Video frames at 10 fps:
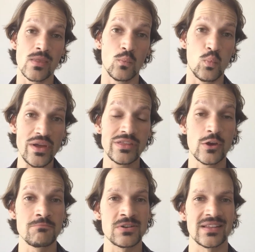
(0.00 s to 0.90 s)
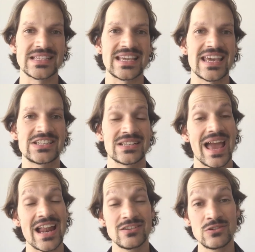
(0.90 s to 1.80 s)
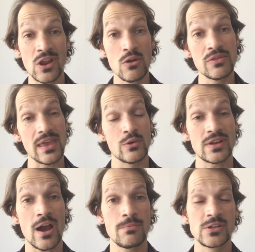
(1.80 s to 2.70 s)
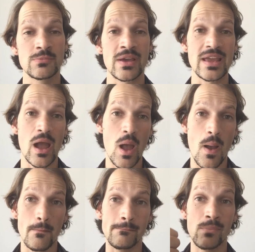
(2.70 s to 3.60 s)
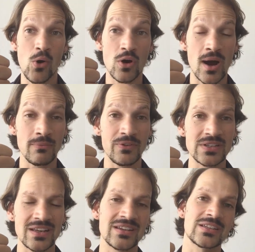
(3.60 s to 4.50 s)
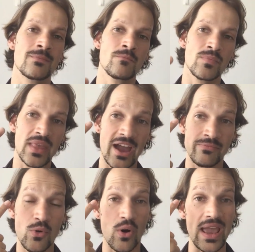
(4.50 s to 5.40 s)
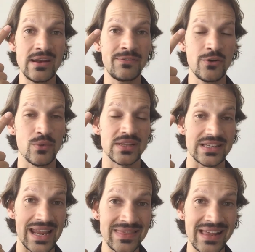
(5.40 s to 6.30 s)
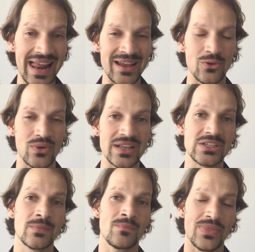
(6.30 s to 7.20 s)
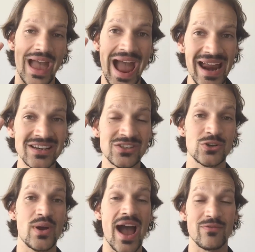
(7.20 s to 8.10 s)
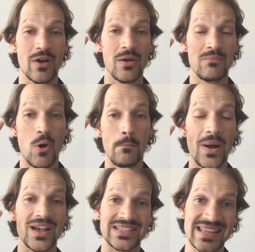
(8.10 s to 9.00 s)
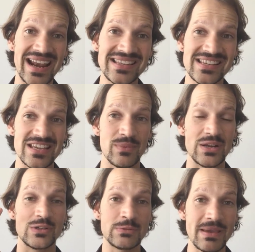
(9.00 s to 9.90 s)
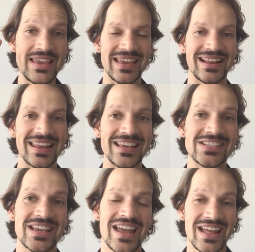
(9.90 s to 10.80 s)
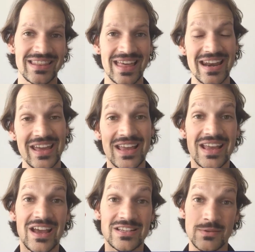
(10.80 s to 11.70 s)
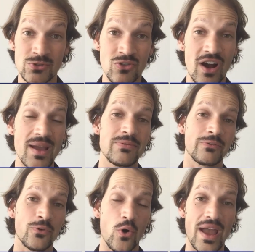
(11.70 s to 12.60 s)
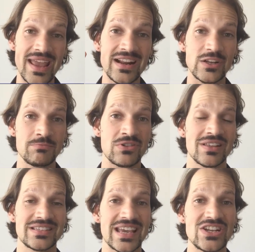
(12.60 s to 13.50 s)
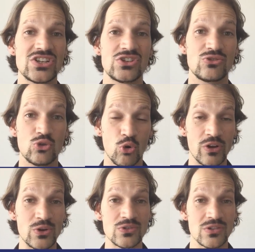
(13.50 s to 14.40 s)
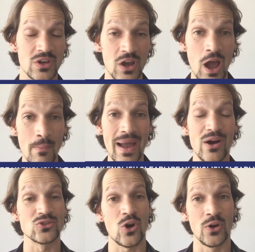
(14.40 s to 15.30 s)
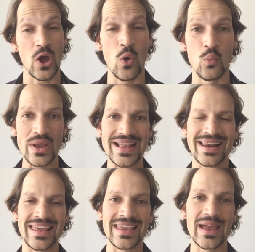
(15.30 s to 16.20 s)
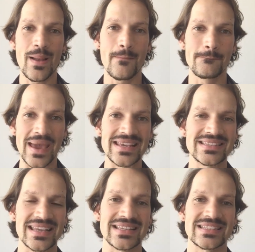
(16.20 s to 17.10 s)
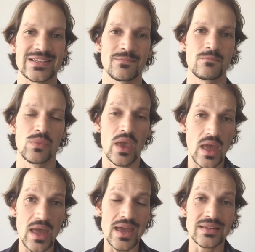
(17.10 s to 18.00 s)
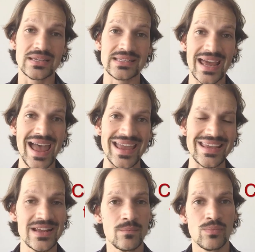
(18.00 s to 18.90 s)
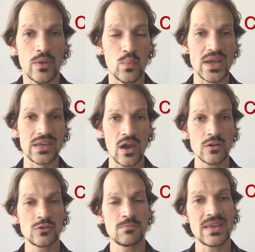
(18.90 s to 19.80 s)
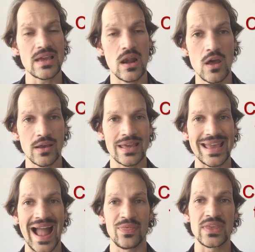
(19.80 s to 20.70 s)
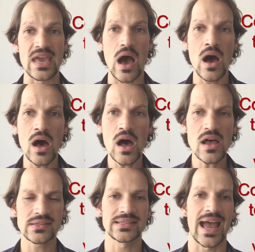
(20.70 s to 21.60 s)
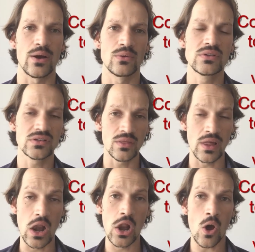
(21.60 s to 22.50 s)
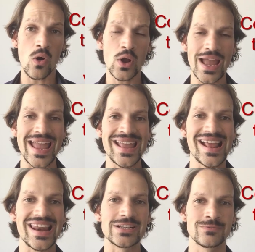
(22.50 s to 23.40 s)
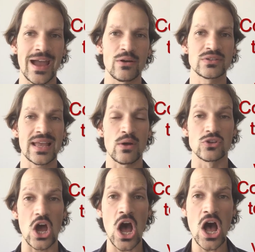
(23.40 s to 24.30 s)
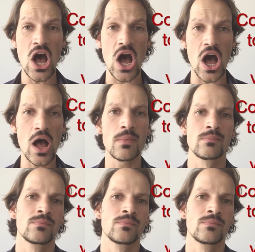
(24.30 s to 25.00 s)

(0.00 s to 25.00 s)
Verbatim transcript: with good pronunciation and you know that it would help you to be more confident, have more influence in the language and to have more personality when you speak English, then subscribe for English pronunciation tutorials that come out on a weekly basis. Today, we're going to be looking at the er sound, the long English vowel sound er,